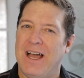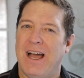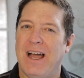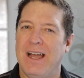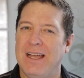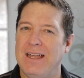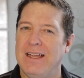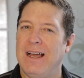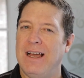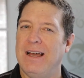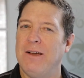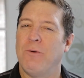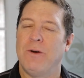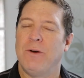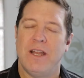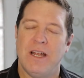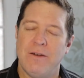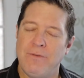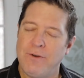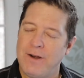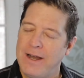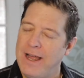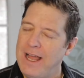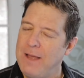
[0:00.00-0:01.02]
I
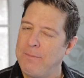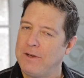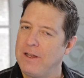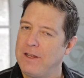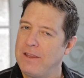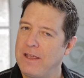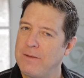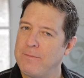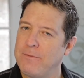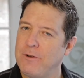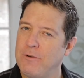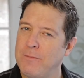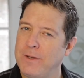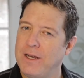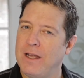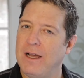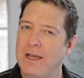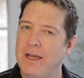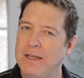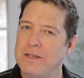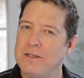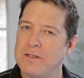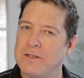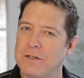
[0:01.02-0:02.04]
whatever happened at that moment,
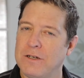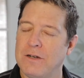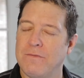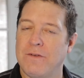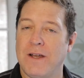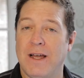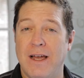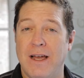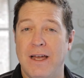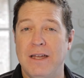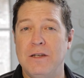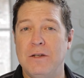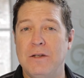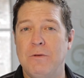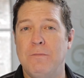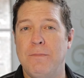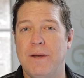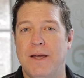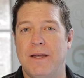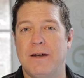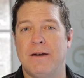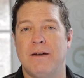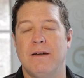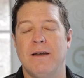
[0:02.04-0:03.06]
I deserved. I knew
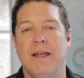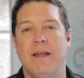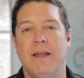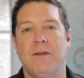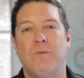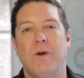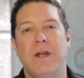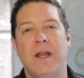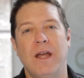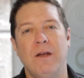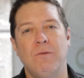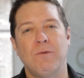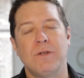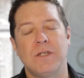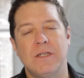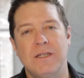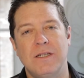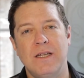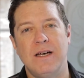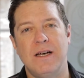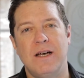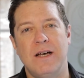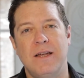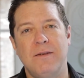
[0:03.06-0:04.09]
better, and when I was
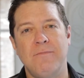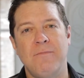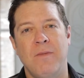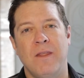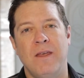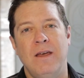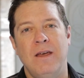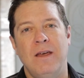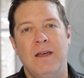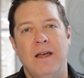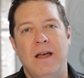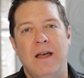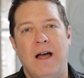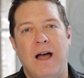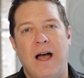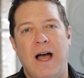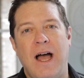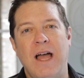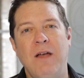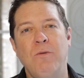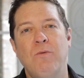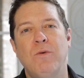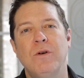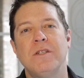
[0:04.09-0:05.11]
done,
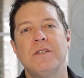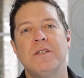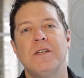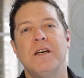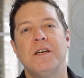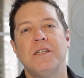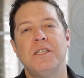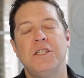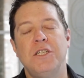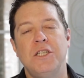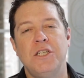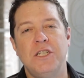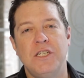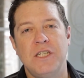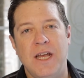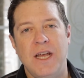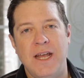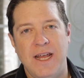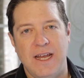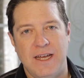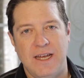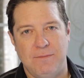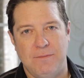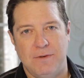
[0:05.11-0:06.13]
I was
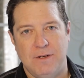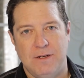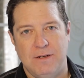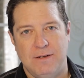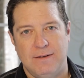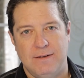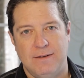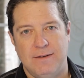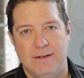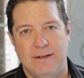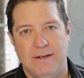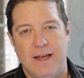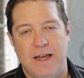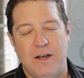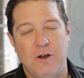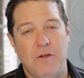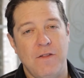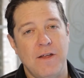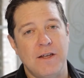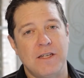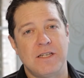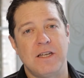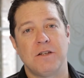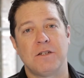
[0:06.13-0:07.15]
ashamed. I know
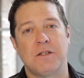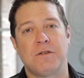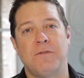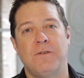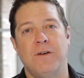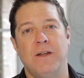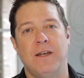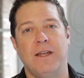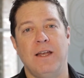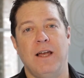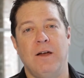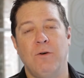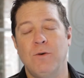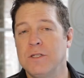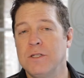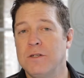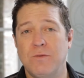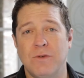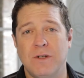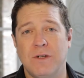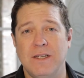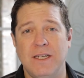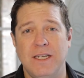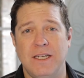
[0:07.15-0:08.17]
that sounds funny. I
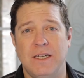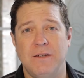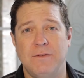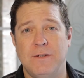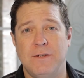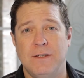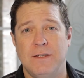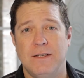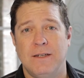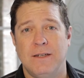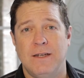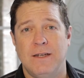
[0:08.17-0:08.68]
wasn't relieved.